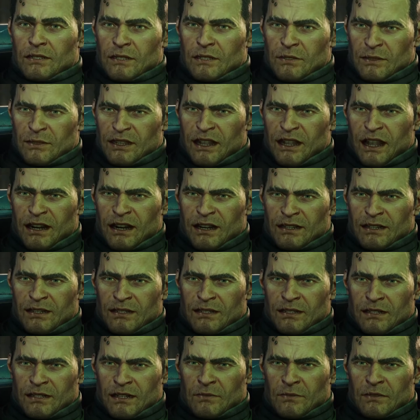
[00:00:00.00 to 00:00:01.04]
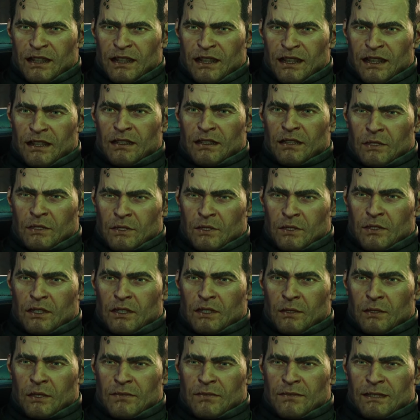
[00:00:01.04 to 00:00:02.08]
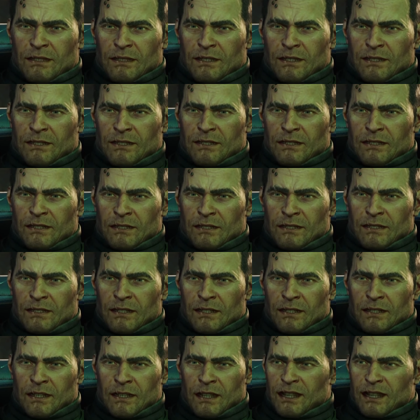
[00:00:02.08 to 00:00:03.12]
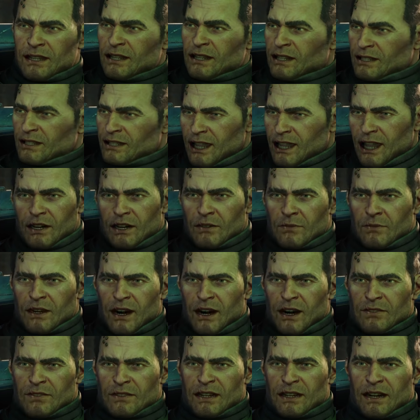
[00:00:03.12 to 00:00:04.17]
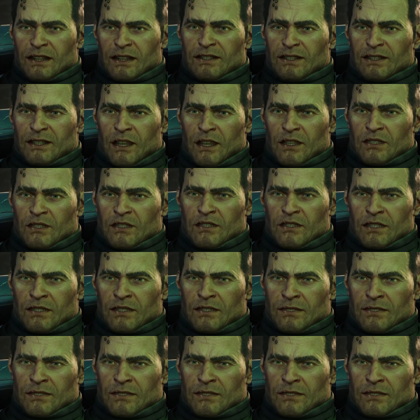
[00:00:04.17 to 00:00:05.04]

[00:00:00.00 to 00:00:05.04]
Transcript: The Mechanicus seemed eager to retrieve it, and yet the enemy left it untouched.